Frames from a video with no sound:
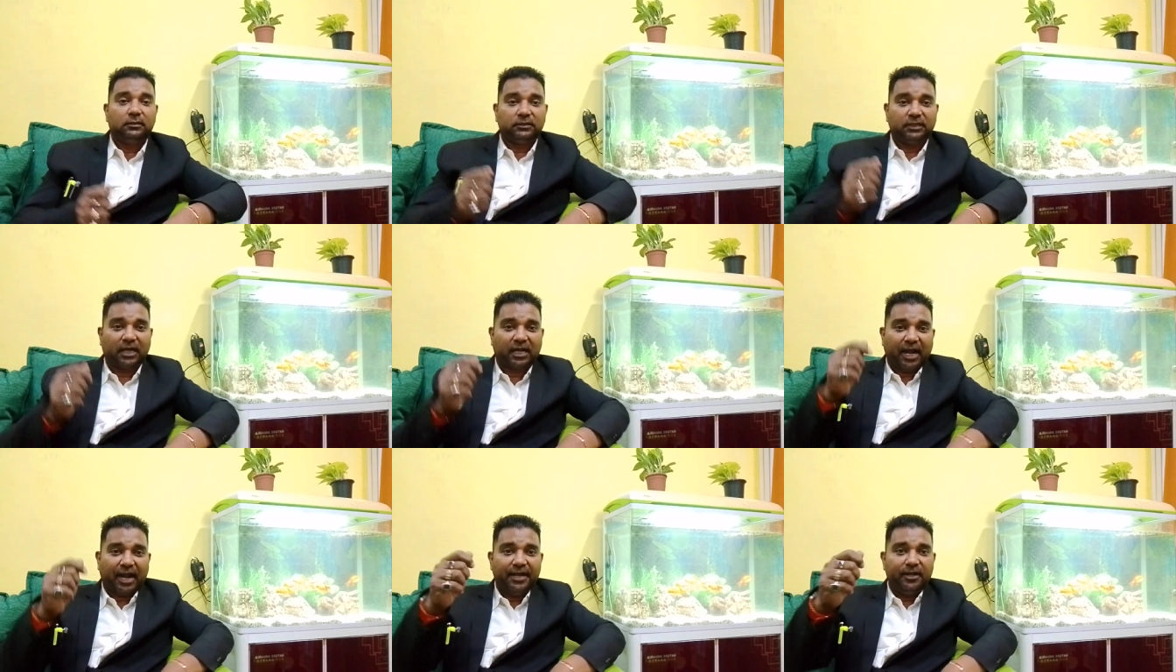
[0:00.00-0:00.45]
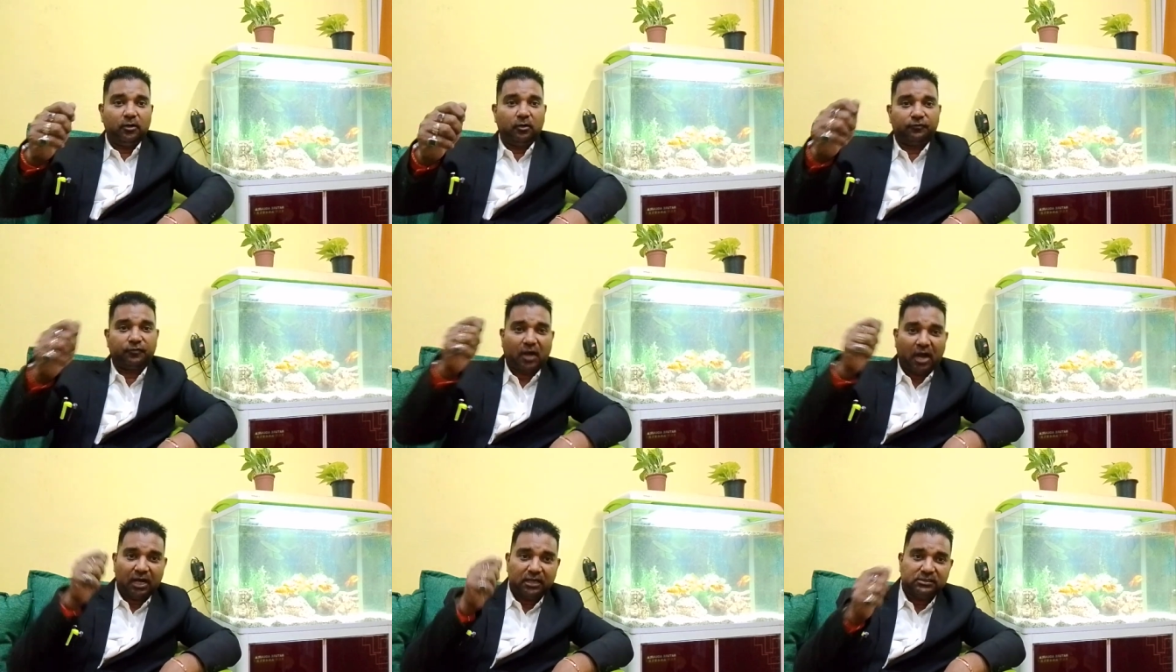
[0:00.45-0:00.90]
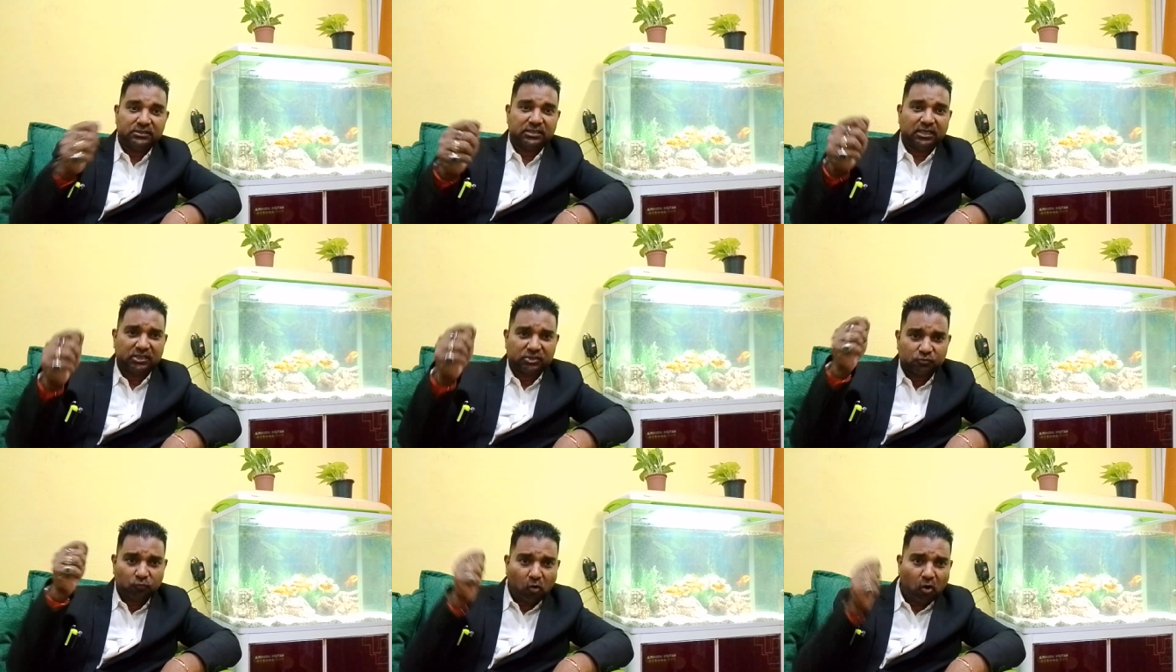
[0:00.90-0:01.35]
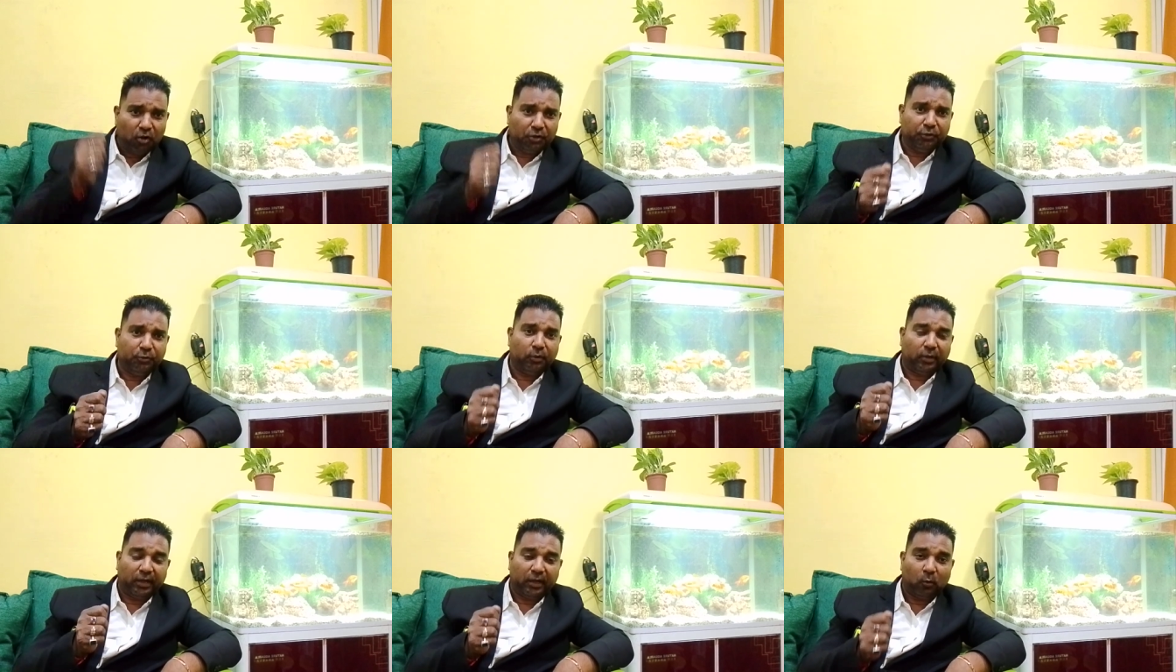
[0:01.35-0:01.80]
the kind of answers what
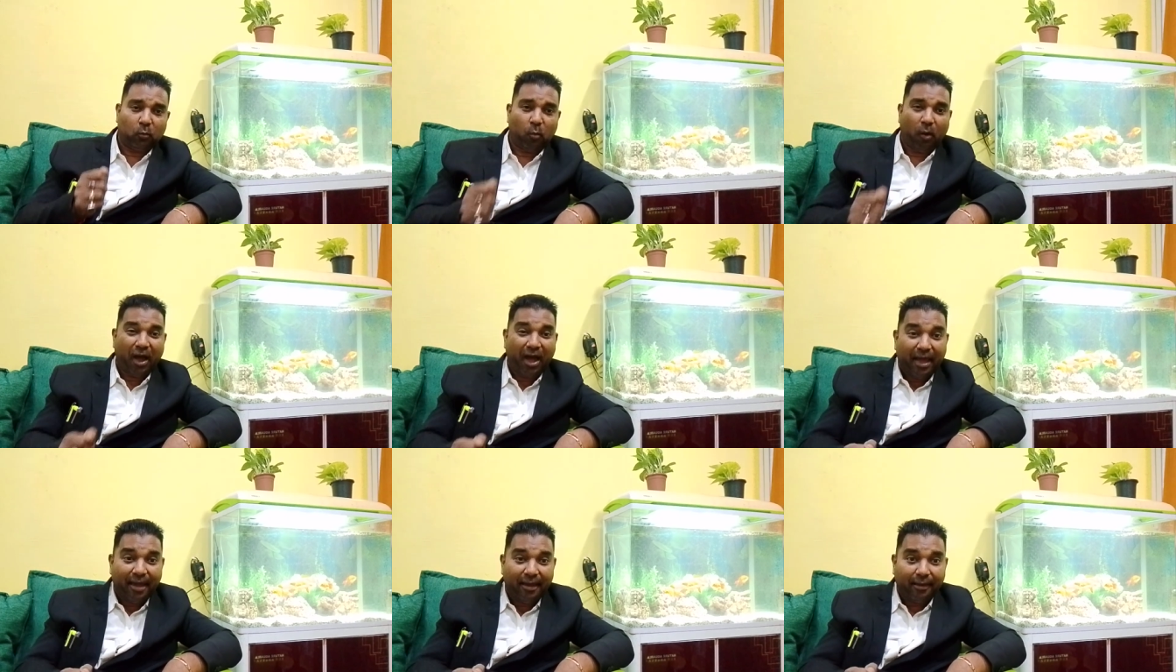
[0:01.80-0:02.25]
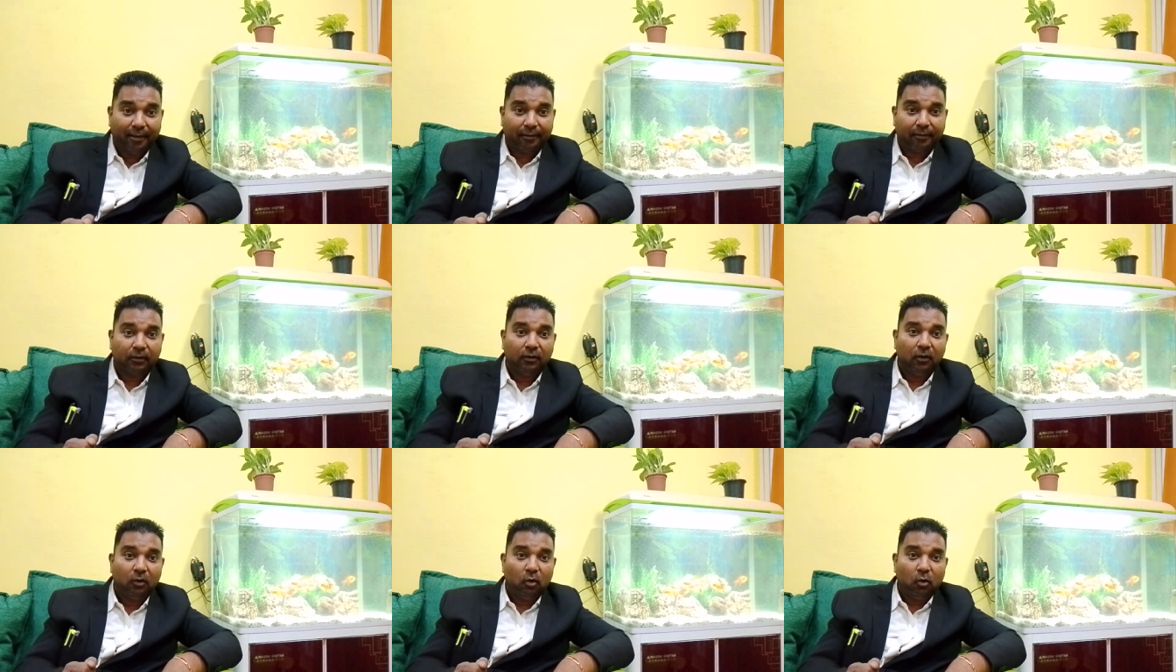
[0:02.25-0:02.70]
you require,